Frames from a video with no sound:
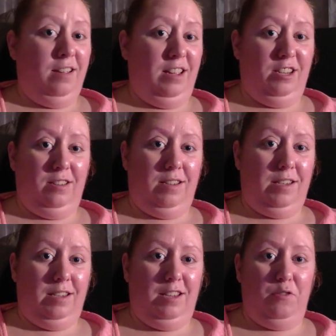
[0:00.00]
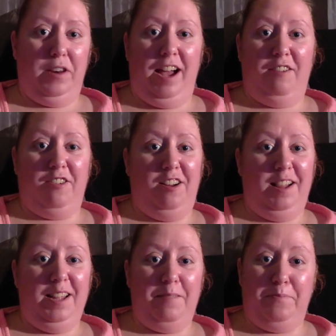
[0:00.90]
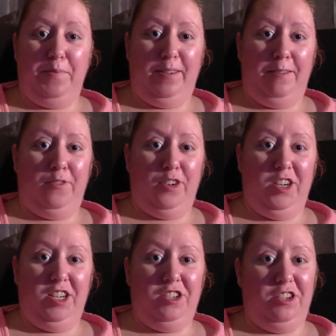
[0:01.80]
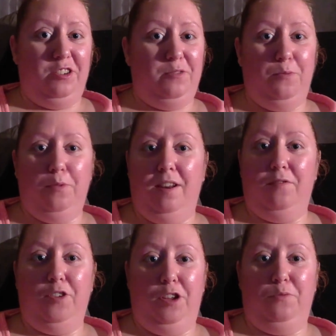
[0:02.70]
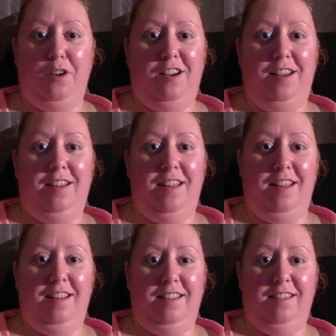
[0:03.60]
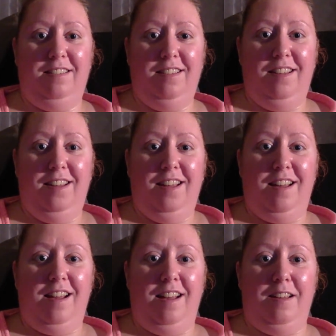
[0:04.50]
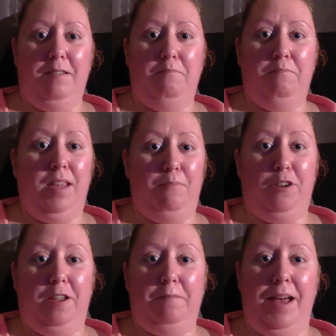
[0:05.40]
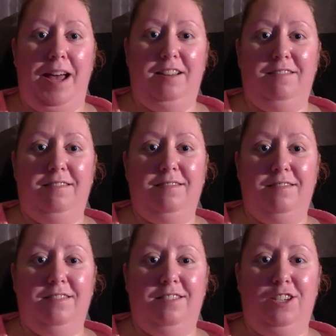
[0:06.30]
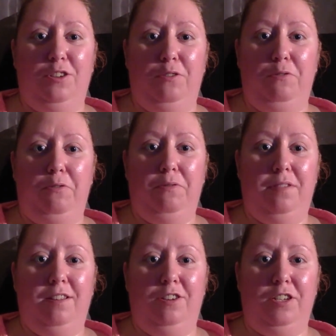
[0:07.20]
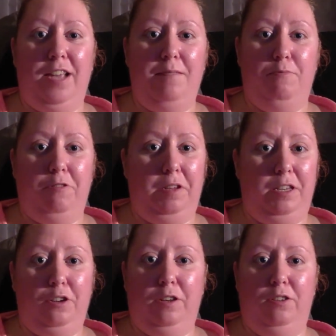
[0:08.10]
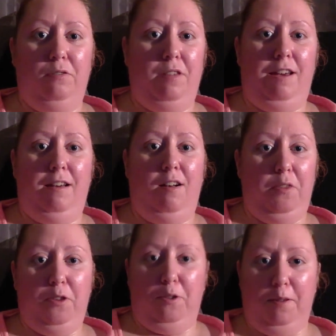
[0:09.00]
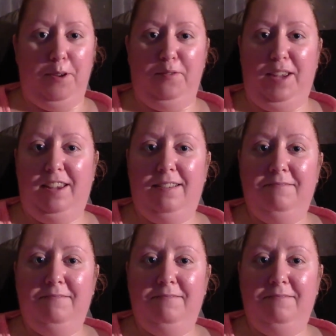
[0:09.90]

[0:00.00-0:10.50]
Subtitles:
gets you an alcoholic beverage or whatever you want, and they bring it back to your table, and you can do that all through the movie.